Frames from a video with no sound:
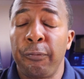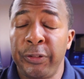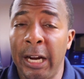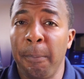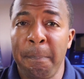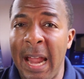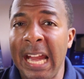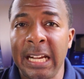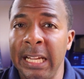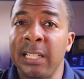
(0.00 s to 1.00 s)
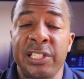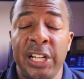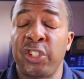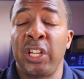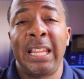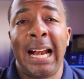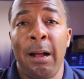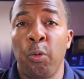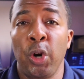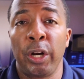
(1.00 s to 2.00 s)
their main extension that
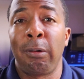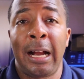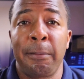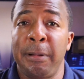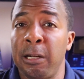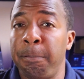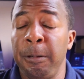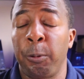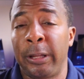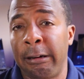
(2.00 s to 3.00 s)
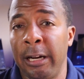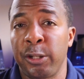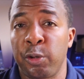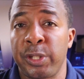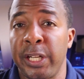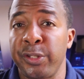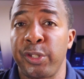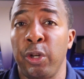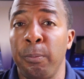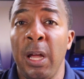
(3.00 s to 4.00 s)
I would recommend to people that are interested in
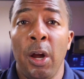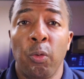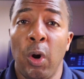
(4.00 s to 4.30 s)
Zoom